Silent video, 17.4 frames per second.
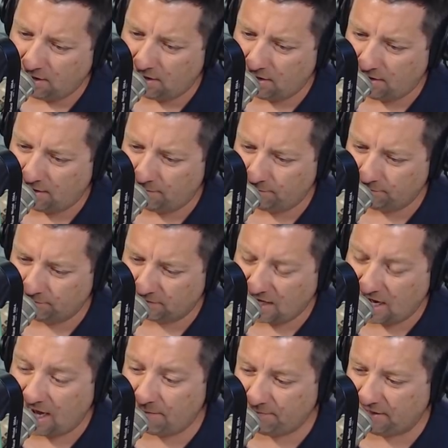
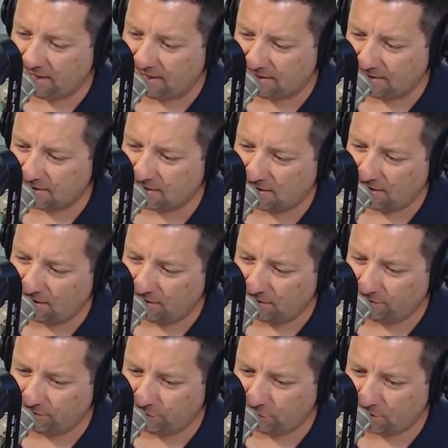cop days
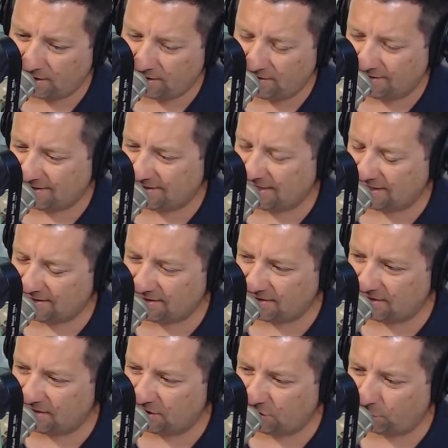of trying to assess a
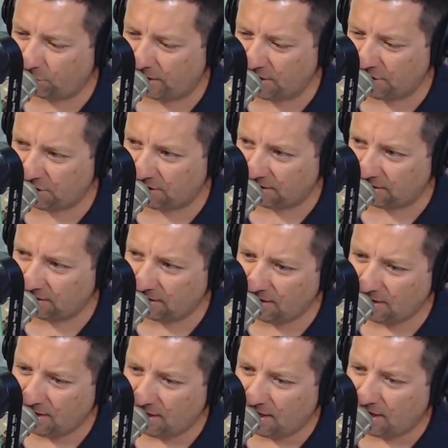situation
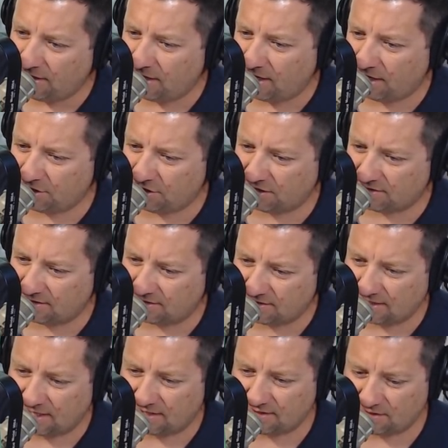and not just
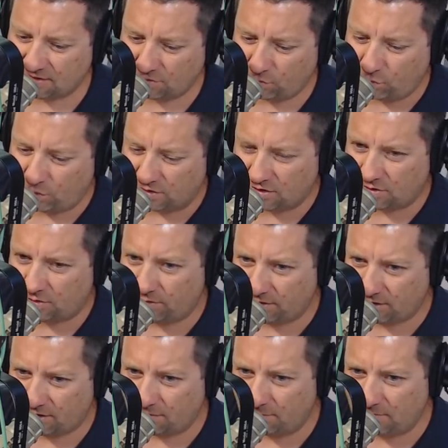assess what's
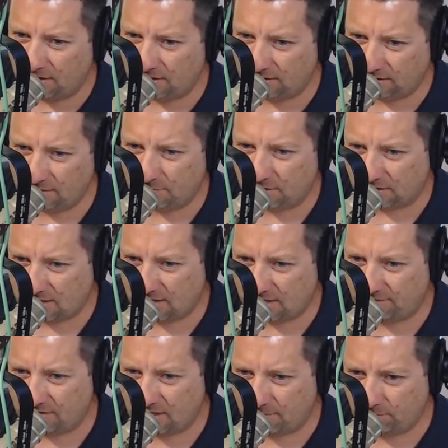going on immediately, but
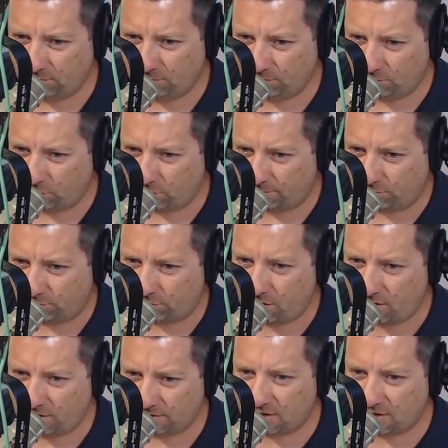kind of that more
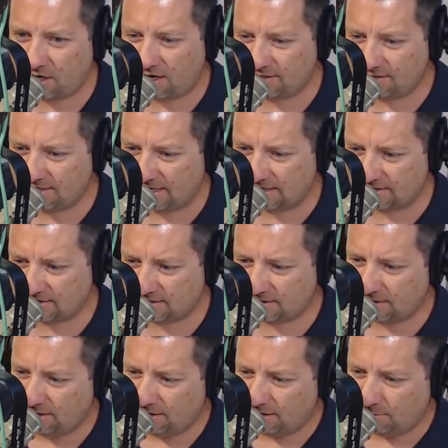broad
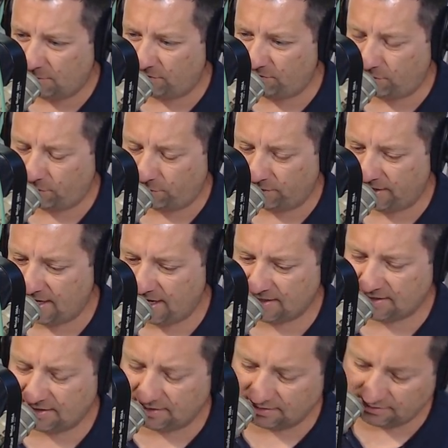context before
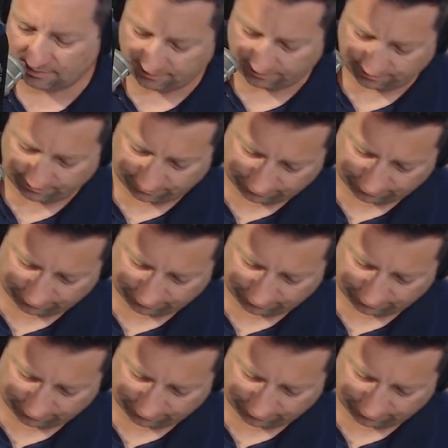reacting.